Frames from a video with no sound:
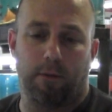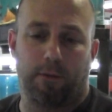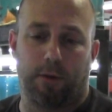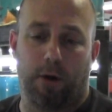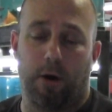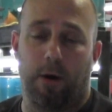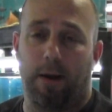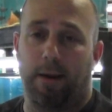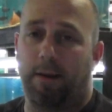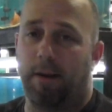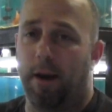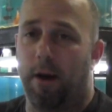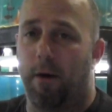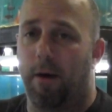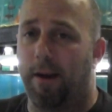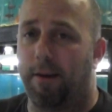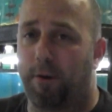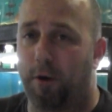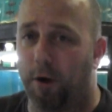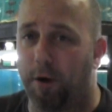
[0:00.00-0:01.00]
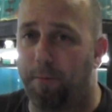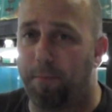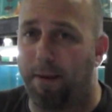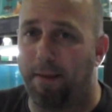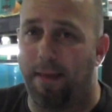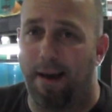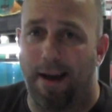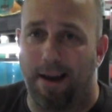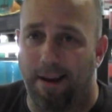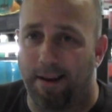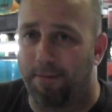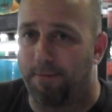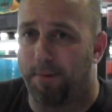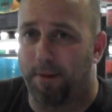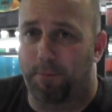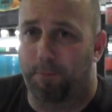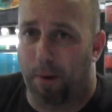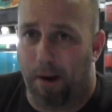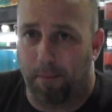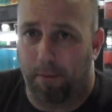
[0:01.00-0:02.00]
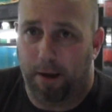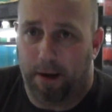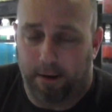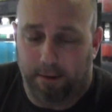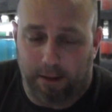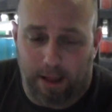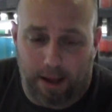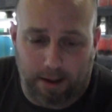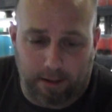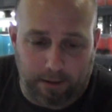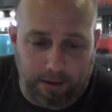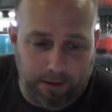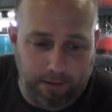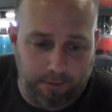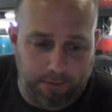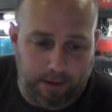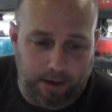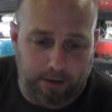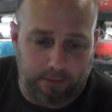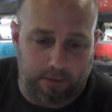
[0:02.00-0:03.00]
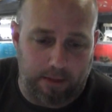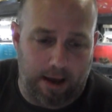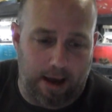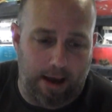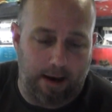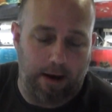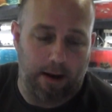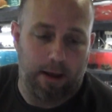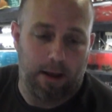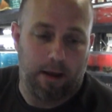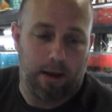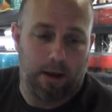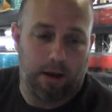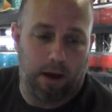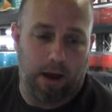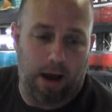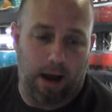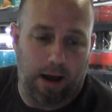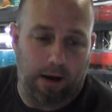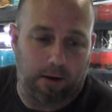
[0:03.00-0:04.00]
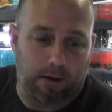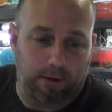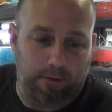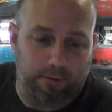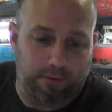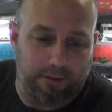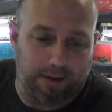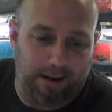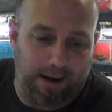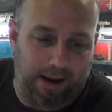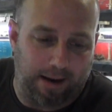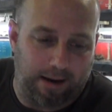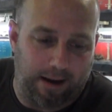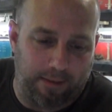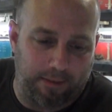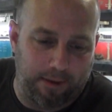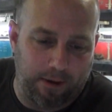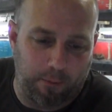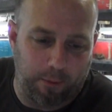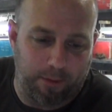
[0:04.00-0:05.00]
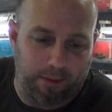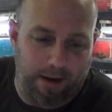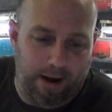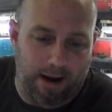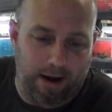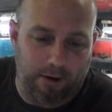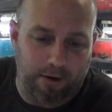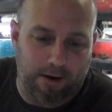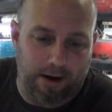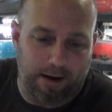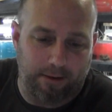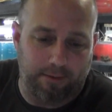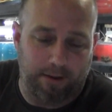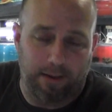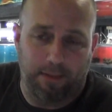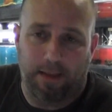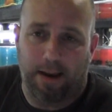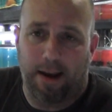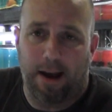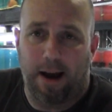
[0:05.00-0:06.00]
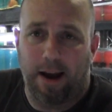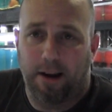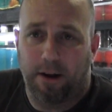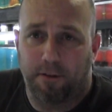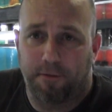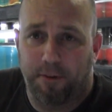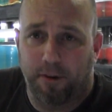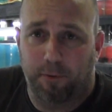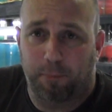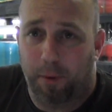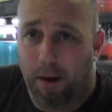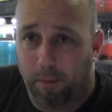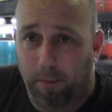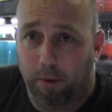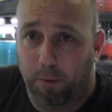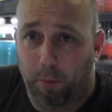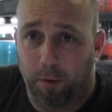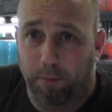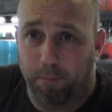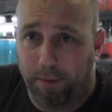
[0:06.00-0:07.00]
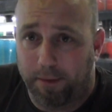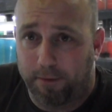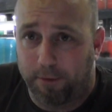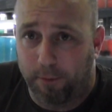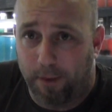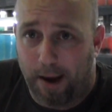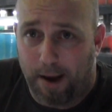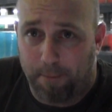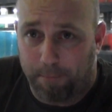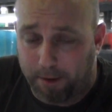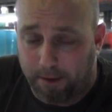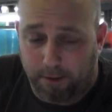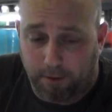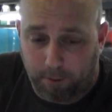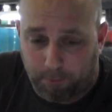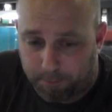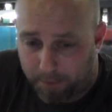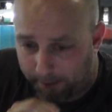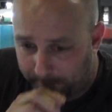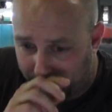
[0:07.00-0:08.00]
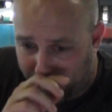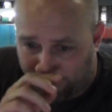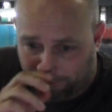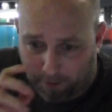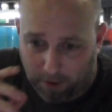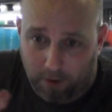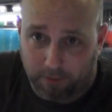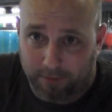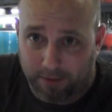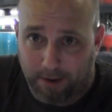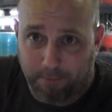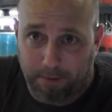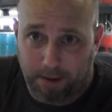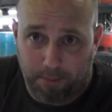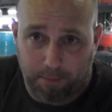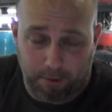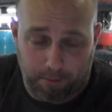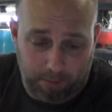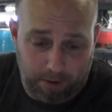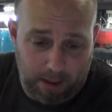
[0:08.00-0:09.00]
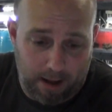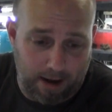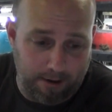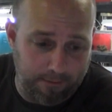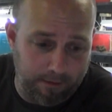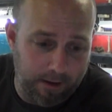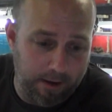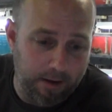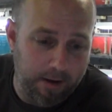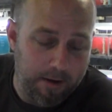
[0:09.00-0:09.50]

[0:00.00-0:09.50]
So, you know, it could be that. It's probably unlikely that it's that, because I think with an iron content that high, your fish probably wouldn't be too happy and you'd probably have a hard time keeping them alive.